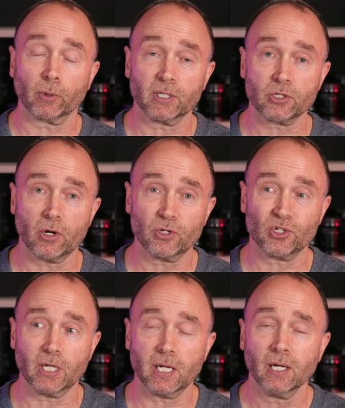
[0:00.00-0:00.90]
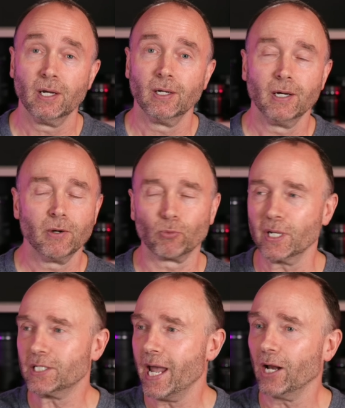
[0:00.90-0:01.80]
We're going to start to see
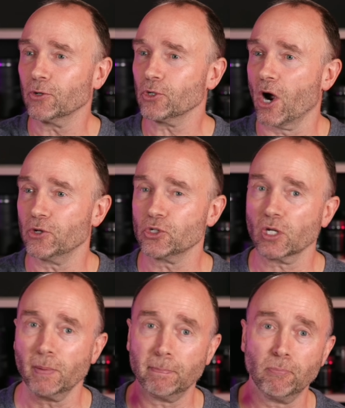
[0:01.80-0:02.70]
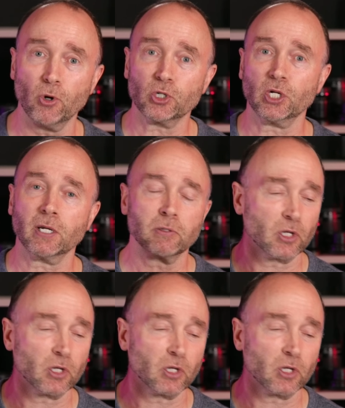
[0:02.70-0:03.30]
retailers are just going to be pushing.